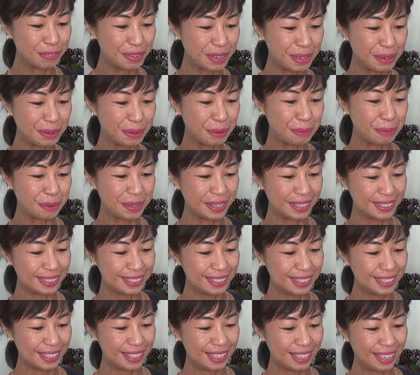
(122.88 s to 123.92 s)
very well.
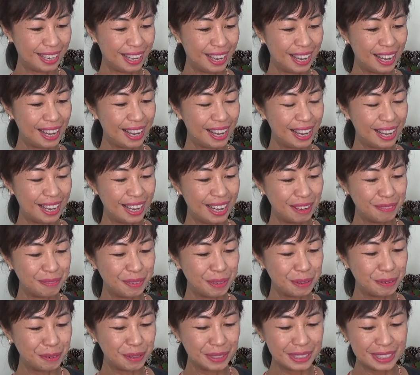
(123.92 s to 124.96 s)
I've
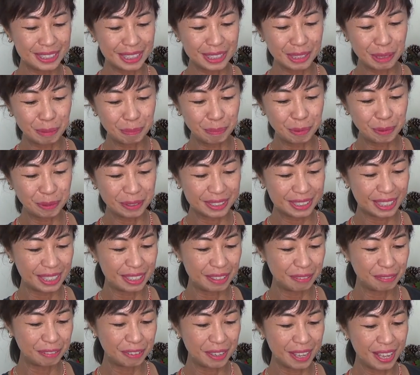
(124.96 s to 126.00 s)
been wanting a book
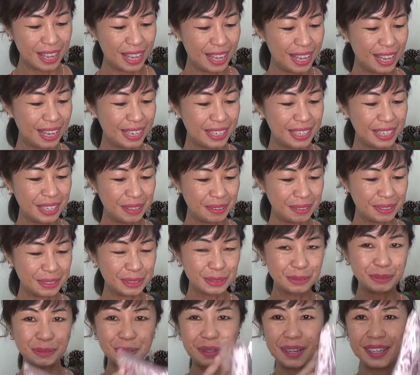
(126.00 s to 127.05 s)
sleeve, and here is
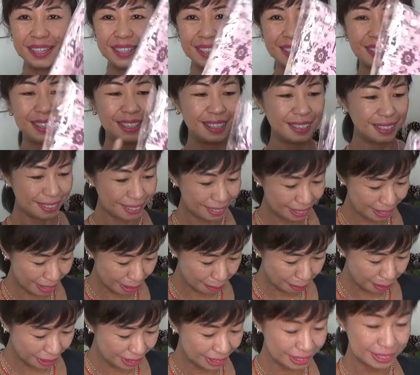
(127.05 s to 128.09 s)
one. Let
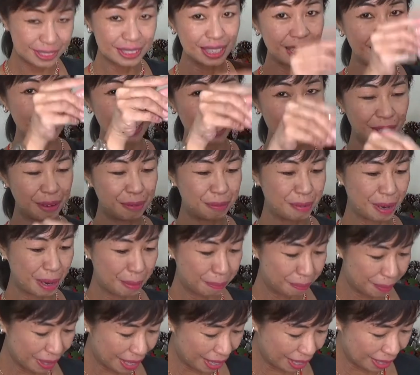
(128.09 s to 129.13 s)
me just unwrap
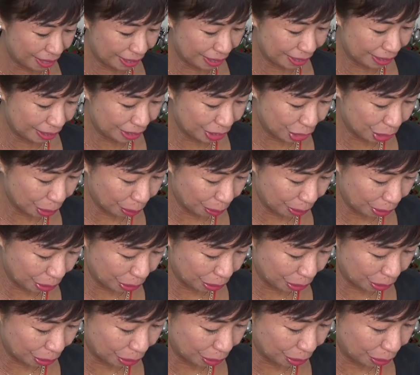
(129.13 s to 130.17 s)
that and show it
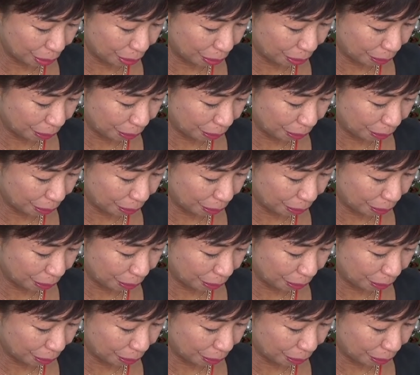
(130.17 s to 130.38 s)
to you.